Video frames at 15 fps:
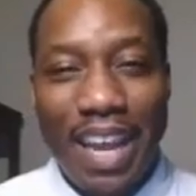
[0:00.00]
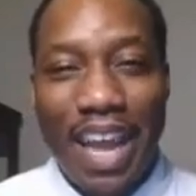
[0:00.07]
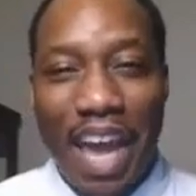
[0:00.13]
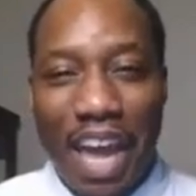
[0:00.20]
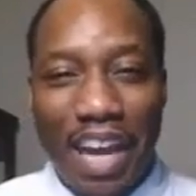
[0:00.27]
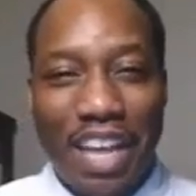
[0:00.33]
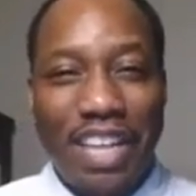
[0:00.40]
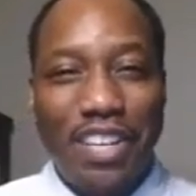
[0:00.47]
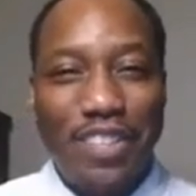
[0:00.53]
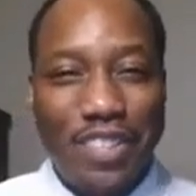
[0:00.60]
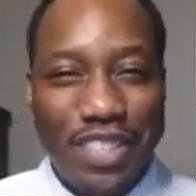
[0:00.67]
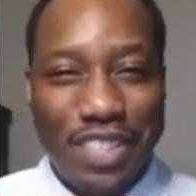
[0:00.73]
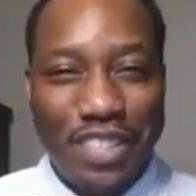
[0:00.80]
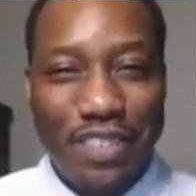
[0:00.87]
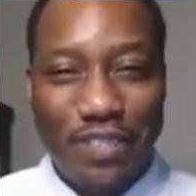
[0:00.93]
And I need you
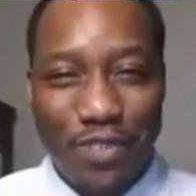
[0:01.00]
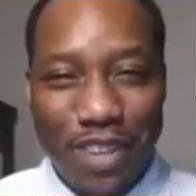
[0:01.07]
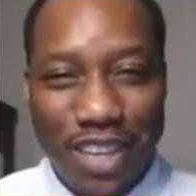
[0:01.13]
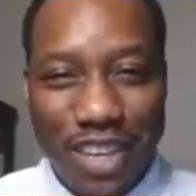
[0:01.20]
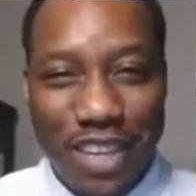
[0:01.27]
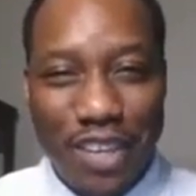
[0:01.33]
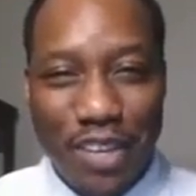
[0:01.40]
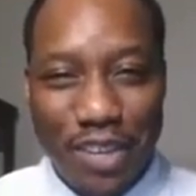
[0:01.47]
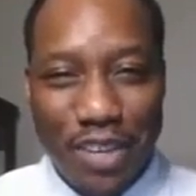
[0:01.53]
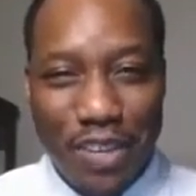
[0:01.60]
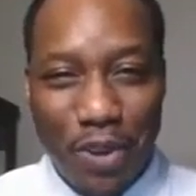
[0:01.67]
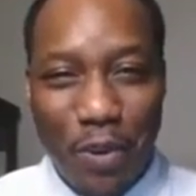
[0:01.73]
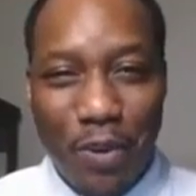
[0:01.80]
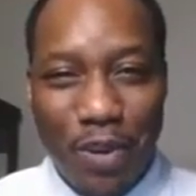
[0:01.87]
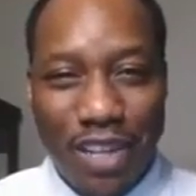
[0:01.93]
to really
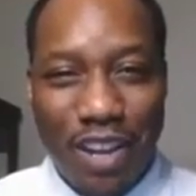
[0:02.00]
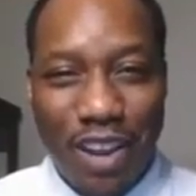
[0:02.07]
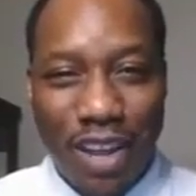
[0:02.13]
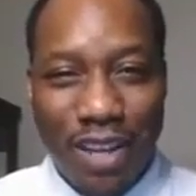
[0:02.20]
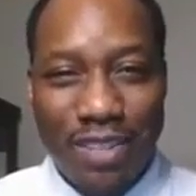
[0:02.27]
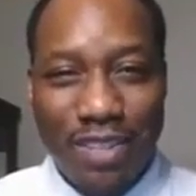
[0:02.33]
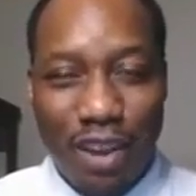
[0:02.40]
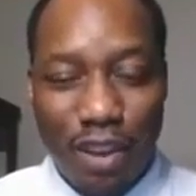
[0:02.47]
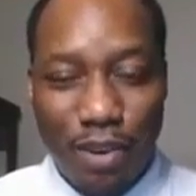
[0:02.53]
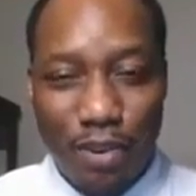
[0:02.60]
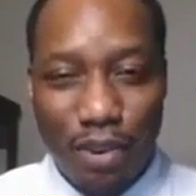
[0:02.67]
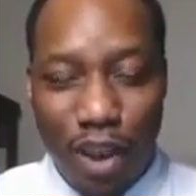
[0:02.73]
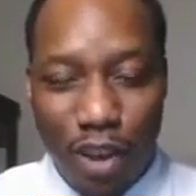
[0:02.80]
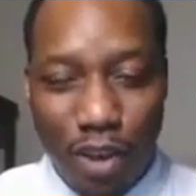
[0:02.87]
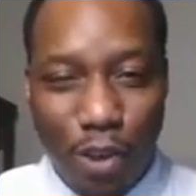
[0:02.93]
hone in on
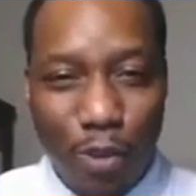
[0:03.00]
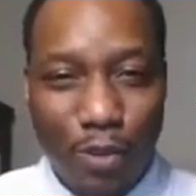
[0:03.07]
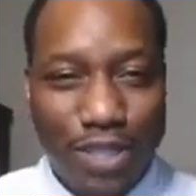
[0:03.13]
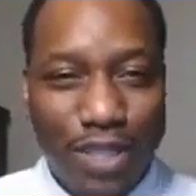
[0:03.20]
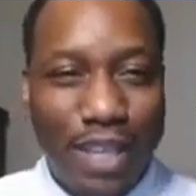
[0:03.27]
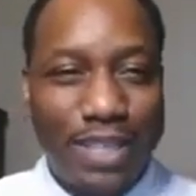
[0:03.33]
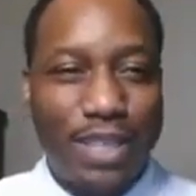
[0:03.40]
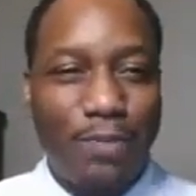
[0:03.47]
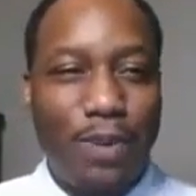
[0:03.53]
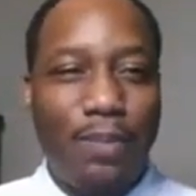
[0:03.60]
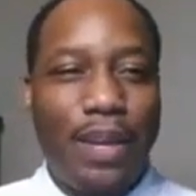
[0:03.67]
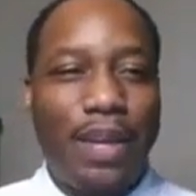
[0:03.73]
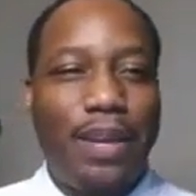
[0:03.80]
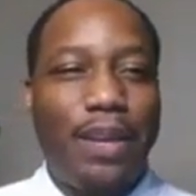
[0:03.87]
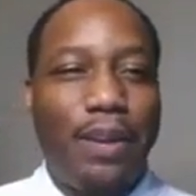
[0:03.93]
all those things that we
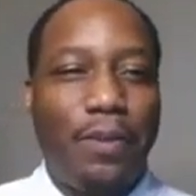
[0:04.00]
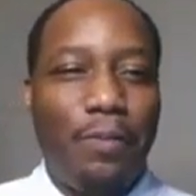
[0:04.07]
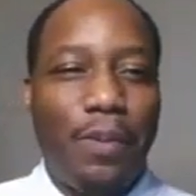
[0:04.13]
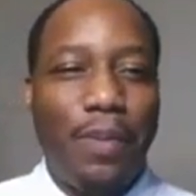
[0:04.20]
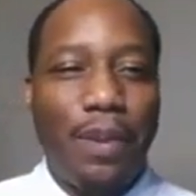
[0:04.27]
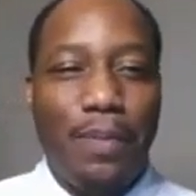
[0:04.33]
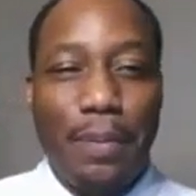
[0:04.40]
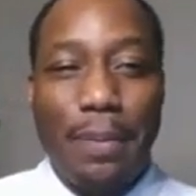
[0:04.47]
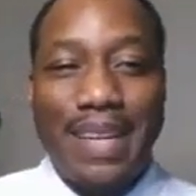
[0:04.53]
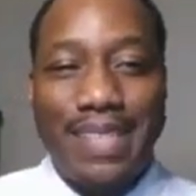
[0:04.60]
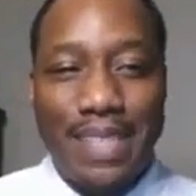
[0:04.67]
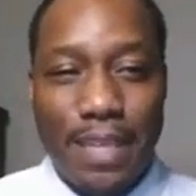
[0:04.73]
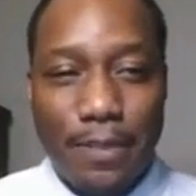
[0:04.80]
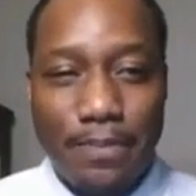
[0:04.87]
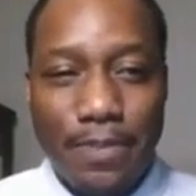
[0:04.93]
may be
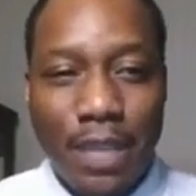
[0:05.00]
missing.